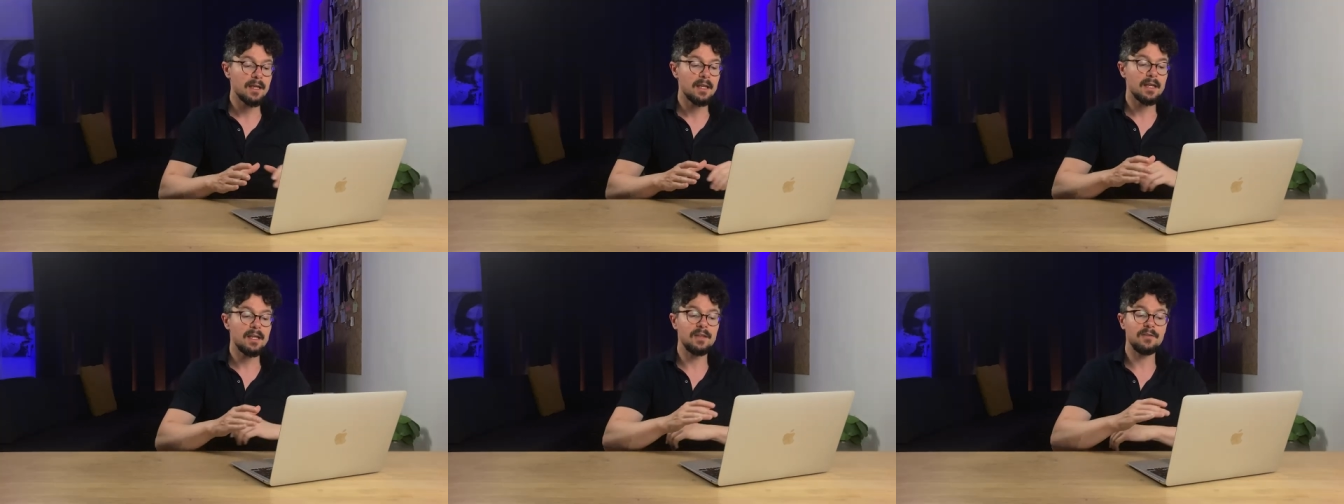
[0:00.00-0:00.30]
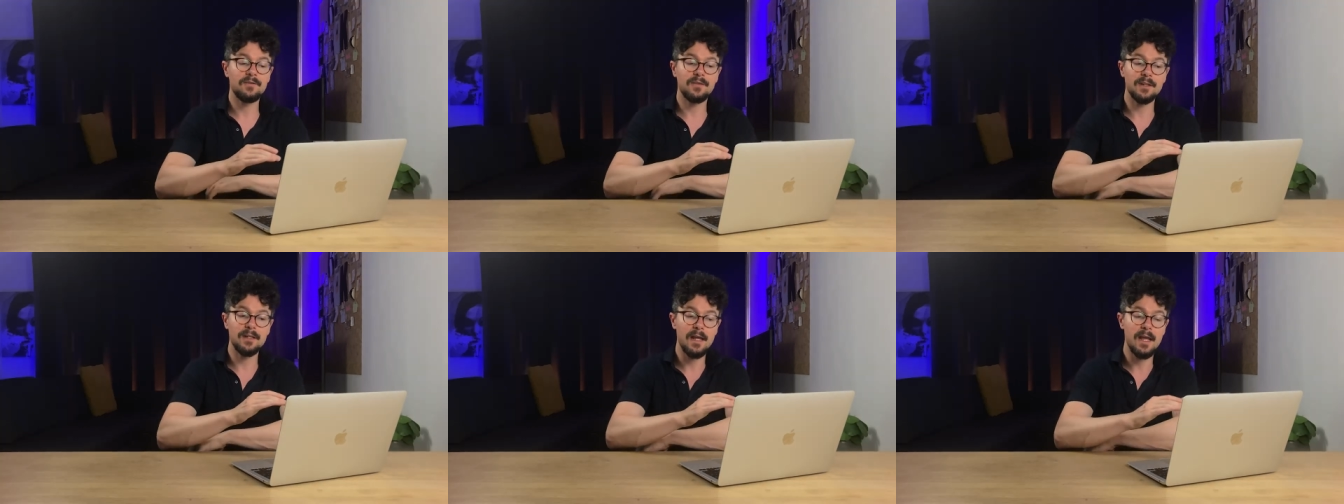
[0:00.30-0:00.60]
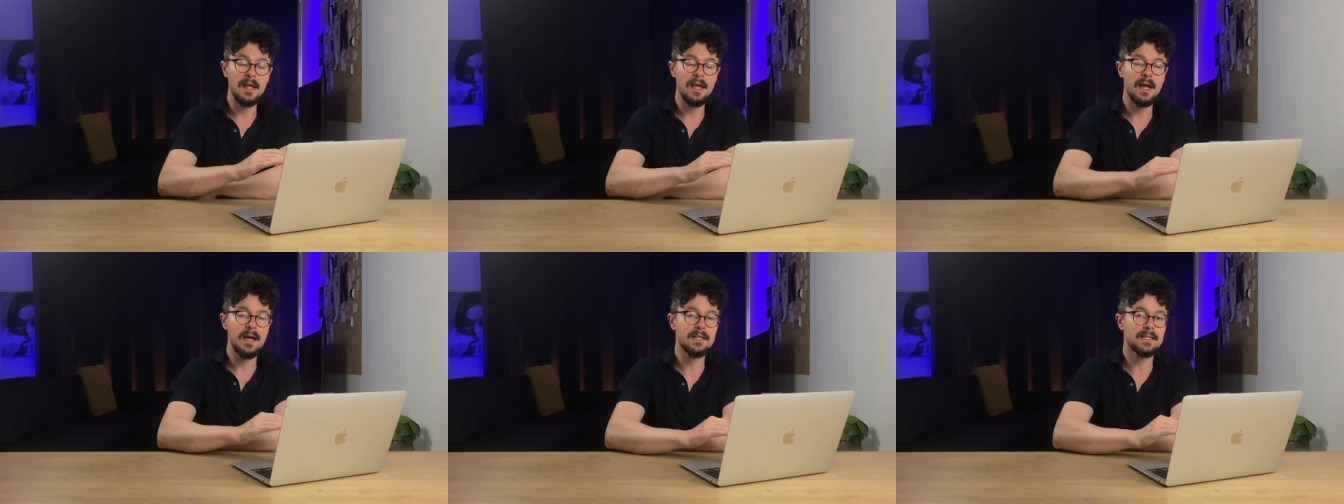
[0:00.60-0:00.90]
If the
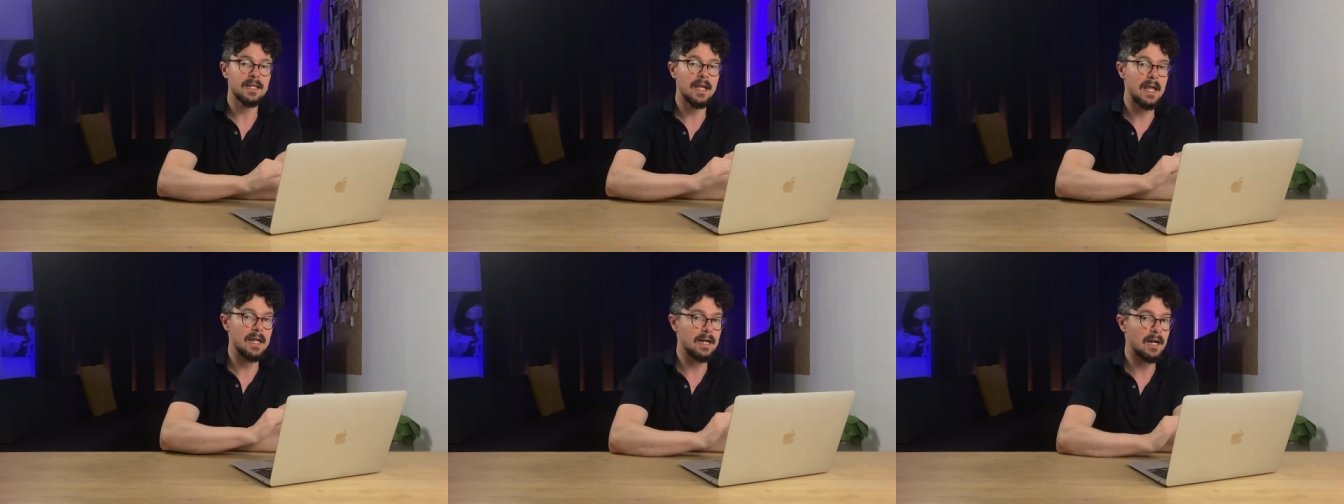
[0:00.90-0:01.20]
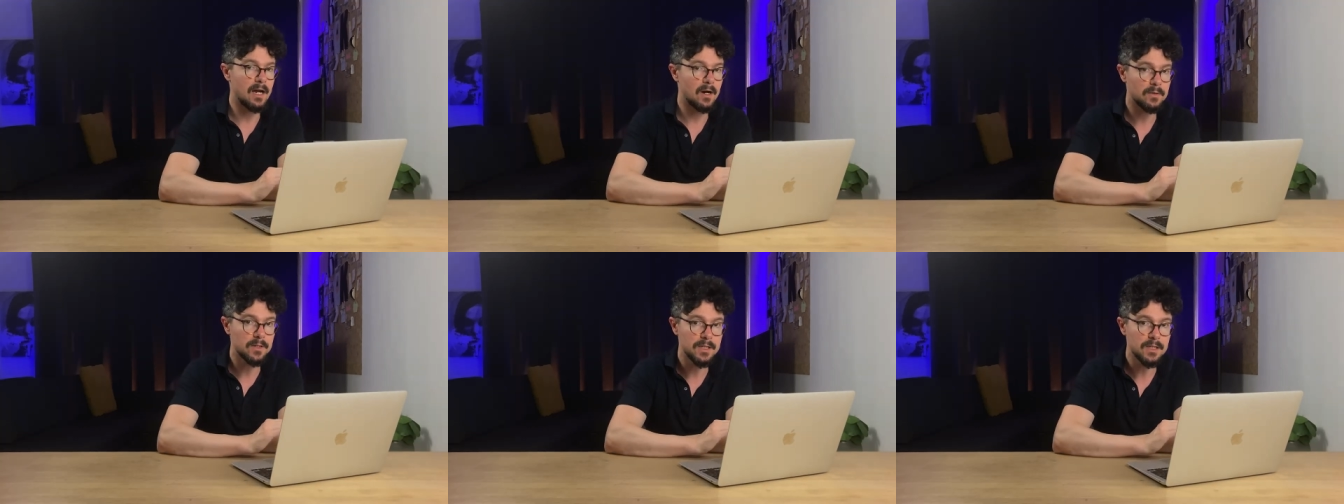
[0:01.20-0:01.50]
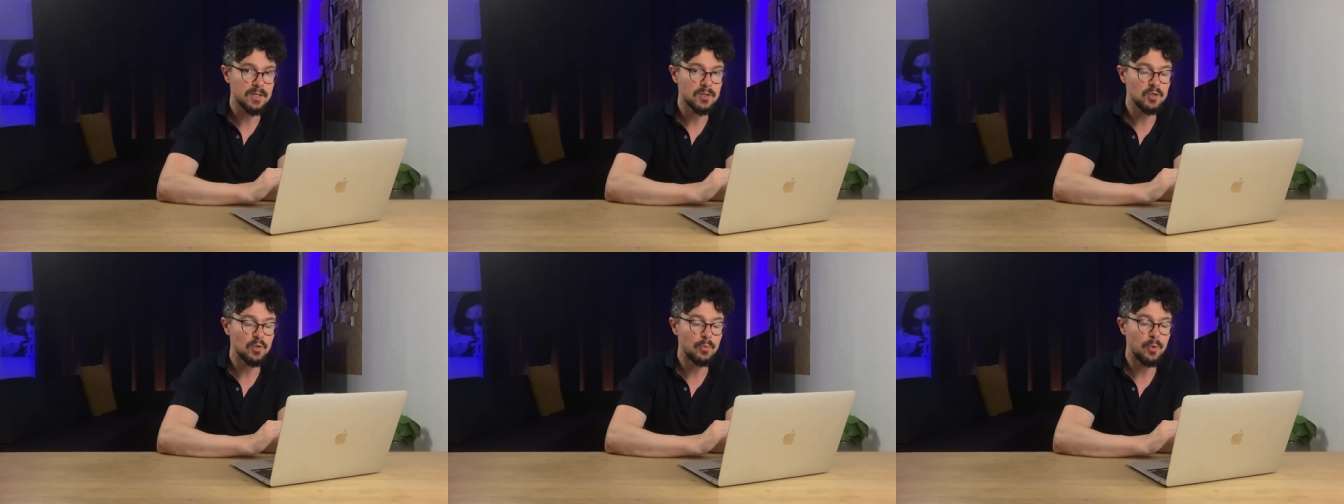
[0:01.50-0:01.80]
day has eight
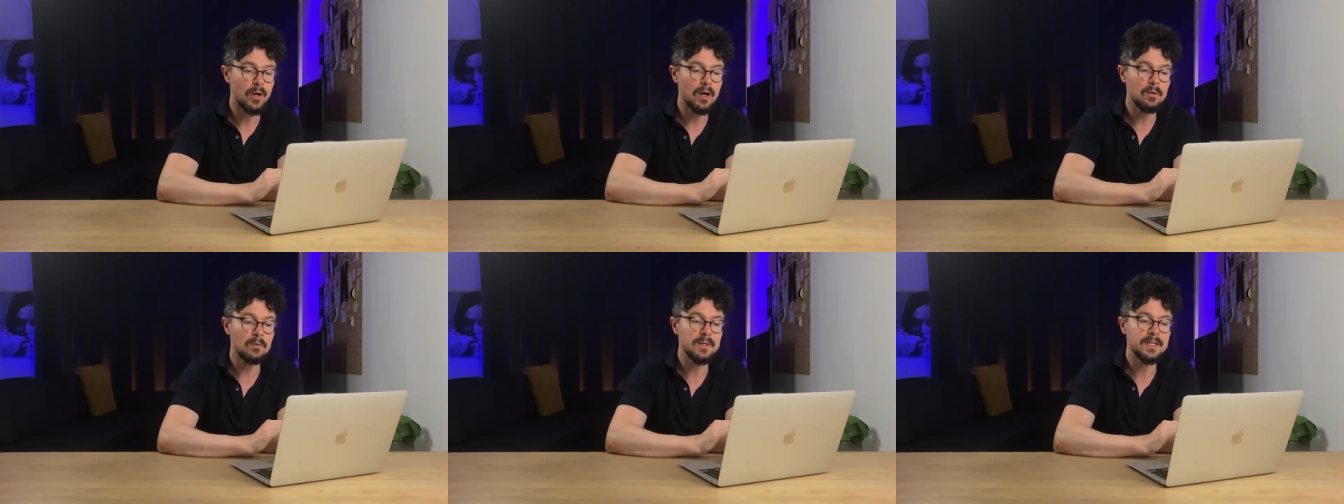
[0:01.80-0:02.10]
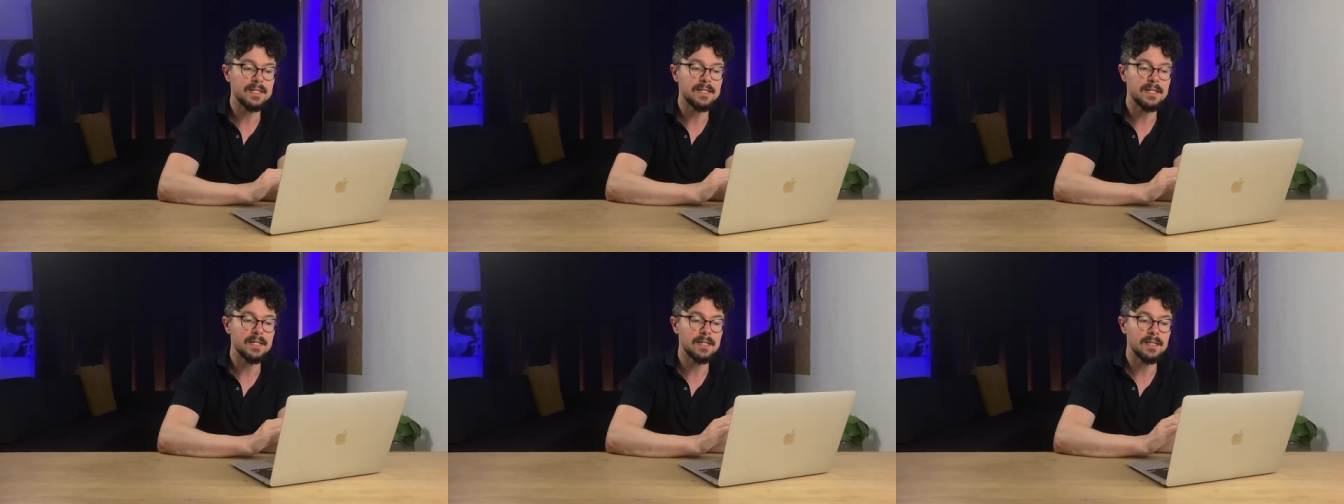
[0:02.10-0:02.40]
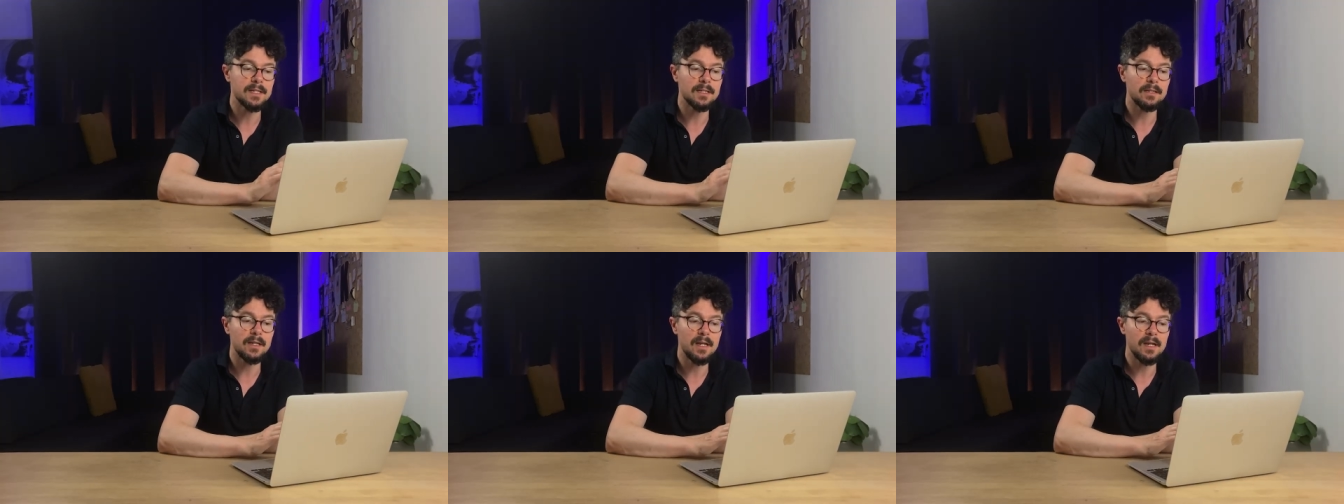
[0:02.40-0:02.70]
hours, you're probably
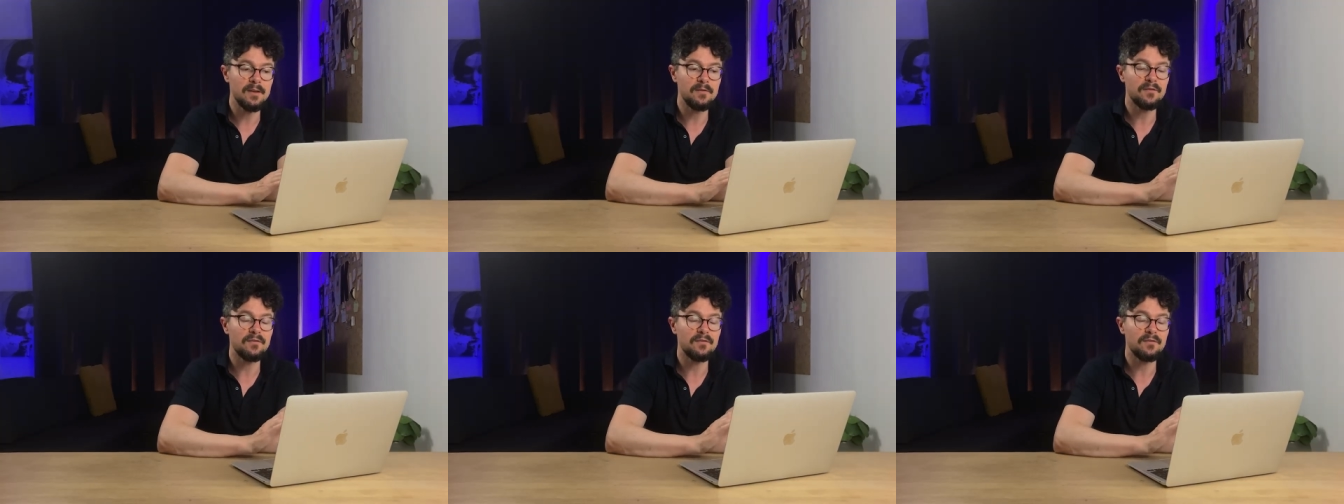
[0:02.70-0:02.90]
sitting in